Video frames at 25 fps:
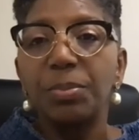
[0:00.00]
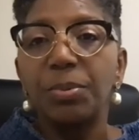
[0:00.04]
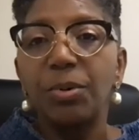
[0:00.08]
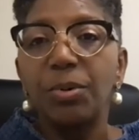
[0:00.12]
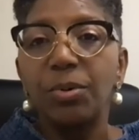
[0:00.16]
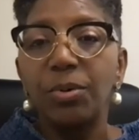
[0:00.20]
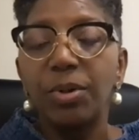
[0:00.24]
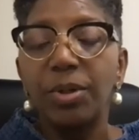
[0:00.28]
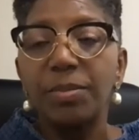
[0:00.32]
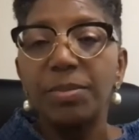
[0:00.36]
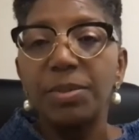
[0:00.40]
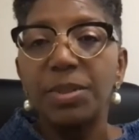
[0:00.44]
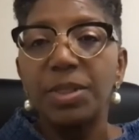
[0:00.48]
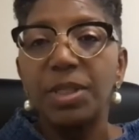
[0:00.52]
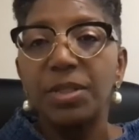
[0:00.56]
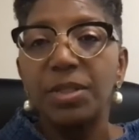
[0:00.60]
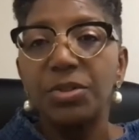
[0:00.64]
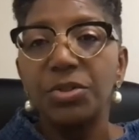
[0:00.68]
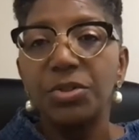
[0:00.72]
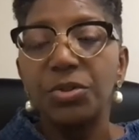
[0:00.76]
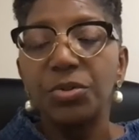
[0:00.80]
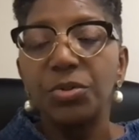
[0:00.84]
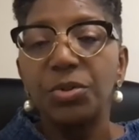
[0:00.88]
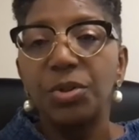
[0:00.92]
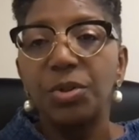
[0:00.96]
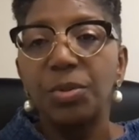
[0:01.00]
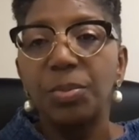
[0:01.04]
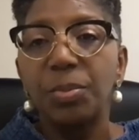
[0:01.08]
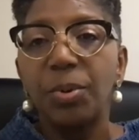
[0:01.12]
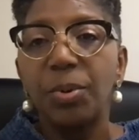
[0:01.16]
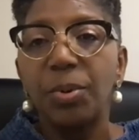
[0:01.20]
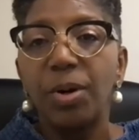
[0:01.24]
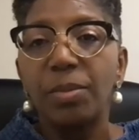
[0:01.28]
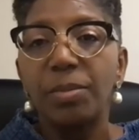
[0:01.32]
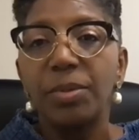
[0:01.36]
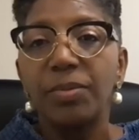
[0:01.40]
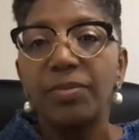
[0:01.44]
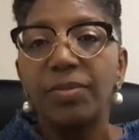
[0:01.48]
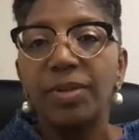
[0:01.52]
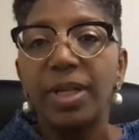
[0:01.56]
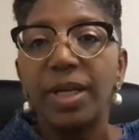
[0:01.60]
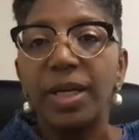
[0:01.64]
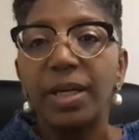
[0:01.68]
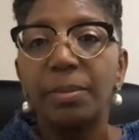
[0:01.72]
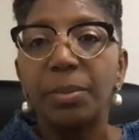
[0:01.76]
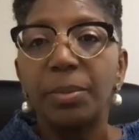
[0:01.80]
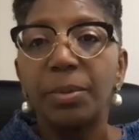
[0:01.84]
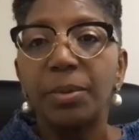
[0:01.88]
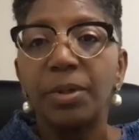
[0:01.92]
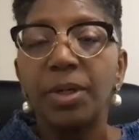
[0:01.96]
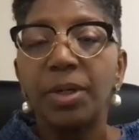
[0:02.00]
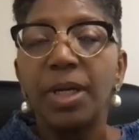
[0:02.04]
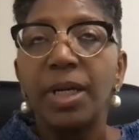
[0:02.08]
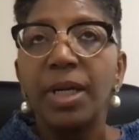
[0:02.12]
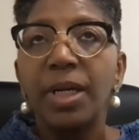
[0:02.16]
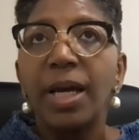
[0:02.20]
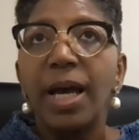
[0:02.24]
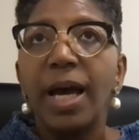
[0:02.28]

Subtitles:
programs that's through the Department of Labor,